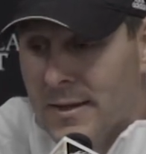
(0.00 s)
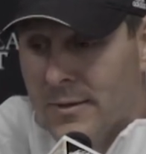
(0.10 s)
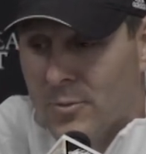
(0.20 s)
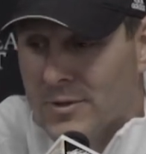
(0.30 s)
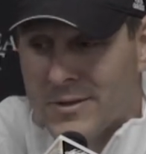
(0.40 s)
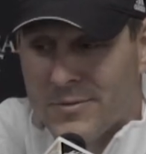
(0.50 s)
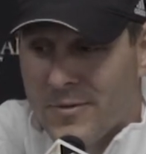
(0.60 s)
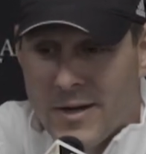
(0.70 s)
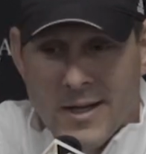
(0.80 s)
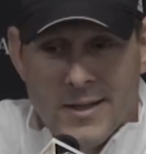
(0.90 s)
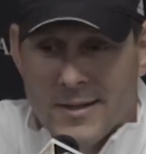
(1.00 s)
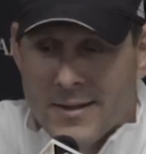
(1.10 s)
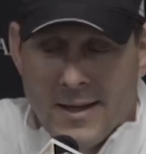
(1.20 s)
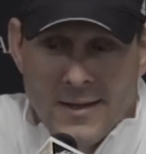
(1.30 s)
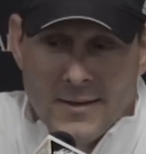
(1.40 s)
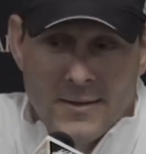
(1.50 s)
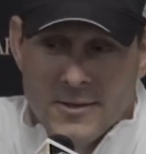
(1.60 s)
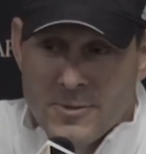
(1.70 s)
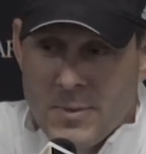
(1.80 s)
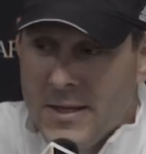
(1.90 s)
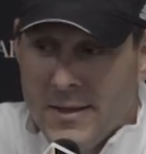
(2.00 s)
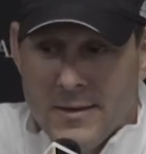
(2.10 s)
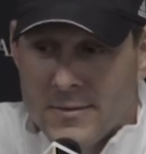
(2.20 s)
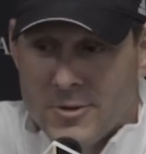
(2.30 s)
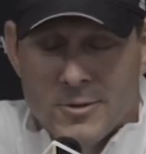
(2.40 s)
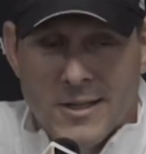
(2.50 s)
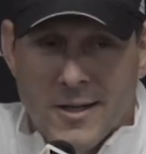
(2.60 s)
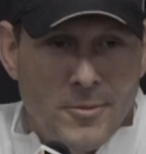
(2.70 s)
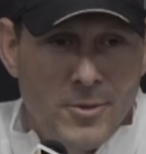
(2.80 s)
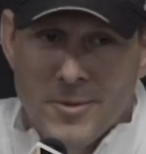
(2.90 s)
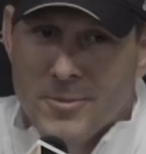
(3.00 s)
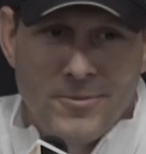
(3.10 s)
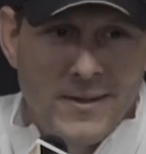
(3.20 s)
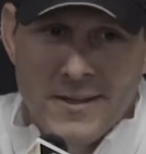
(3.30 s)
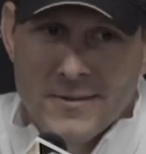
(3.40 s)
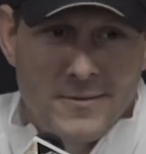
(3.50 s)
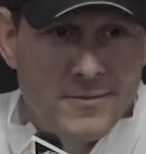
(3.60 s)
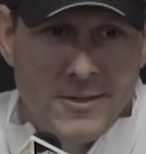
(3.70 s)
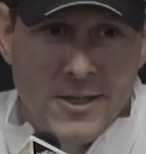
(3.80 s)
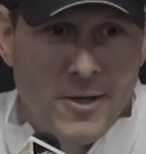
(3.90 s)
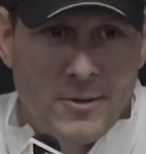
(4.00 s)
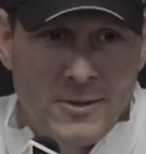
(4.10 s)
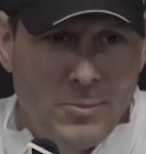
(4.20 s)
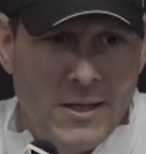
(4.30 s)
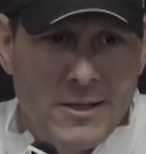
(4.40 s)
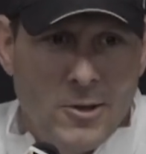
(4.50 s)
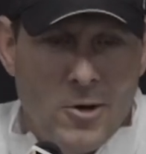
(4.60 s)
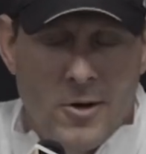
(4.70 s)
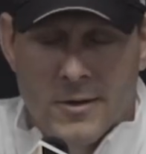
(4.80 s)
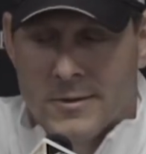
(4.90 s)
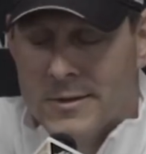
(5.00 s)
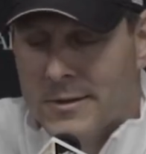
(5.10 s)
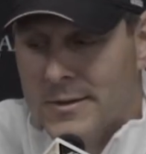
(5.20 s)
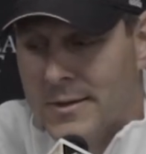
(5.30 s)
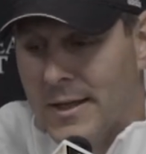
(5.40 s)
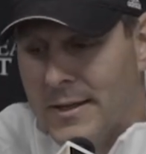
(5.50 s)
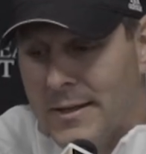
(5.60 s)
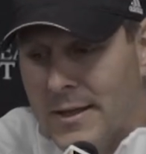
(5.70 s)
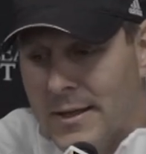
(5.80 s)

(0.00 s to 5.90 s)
wasn't afraid. And the speed, Chooks had unbelievable feet, you know, and he's big, long, and